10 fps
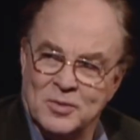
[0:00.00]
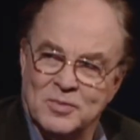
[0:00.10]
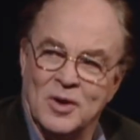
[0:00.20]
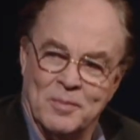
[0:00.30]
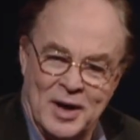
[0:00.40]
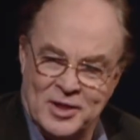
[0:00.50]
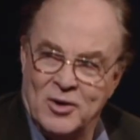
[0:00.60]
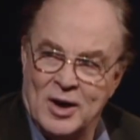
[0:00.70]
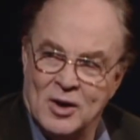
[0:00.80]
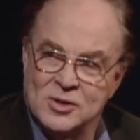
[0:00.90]
mm-hmm. by their
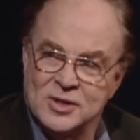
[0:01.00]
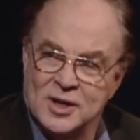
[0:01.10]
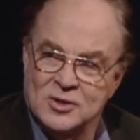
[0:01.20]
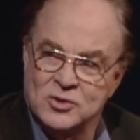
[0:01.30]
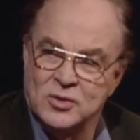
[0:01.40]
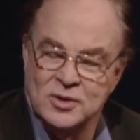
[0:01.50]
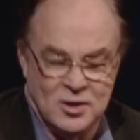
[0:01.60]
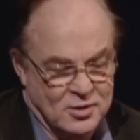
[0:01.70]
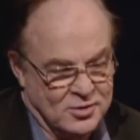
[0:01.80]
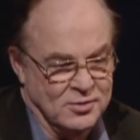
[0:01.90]
house. They got yeah. a
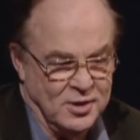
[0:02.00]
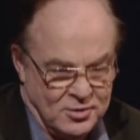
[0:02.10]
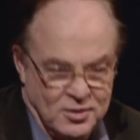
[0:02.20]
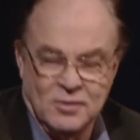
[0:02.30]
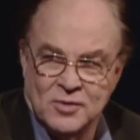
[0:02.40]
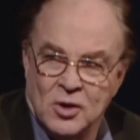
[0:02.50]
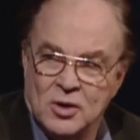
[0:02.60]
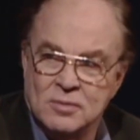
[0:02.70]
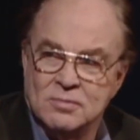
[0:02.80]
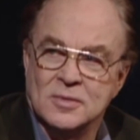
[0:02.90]
streetcar, so they could have
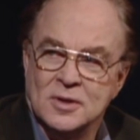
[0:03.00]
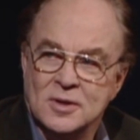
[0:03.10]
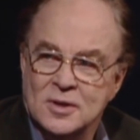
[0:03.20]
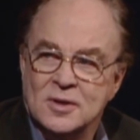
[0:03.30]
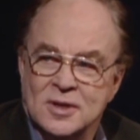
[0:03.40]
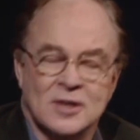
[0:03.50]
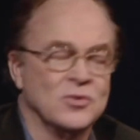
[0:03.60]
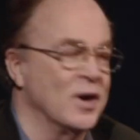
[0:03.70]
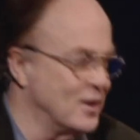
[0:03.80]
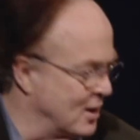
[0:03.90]
gone. Yeah. That's
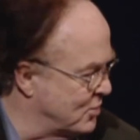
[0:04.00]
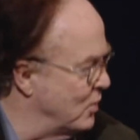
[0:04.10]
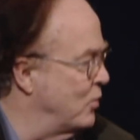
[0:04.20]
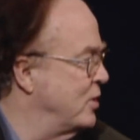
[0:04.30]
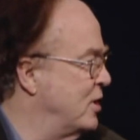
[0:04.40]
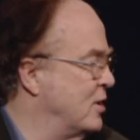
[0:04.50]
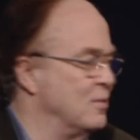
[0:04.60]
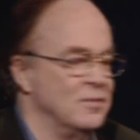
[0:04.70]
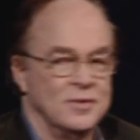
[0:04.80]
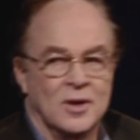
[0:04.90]
right. That's what it was we very did.
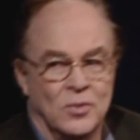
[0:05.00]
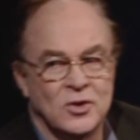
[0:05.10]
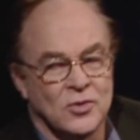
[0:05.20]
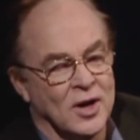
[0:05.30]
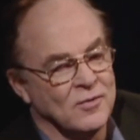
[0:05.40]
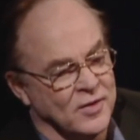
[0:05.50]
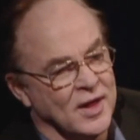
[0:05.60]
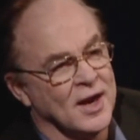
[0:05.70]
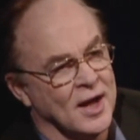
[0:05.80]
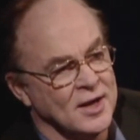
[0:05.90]
Much. Yeah, mm-hmm. we tried for that
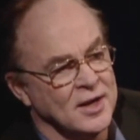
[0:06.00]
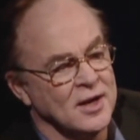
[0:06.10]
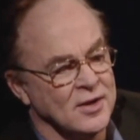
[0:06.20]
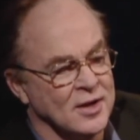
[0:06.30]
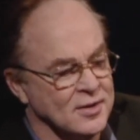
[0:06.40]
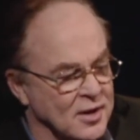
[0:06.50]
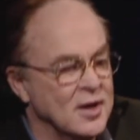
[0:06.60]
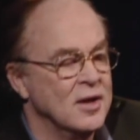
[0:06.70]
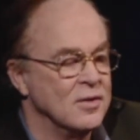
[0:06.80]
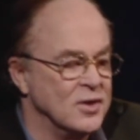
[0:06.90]
idea that
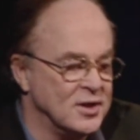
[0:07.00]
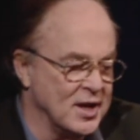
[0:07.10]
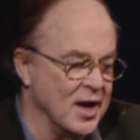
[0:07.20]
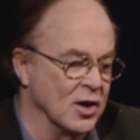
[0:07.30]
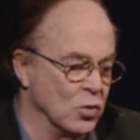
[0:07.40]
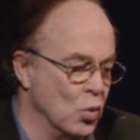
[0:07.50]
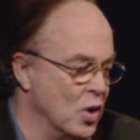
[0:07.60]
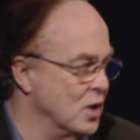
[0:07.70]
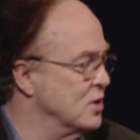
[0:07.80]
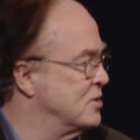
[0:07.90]
the town
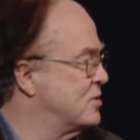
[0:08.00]
was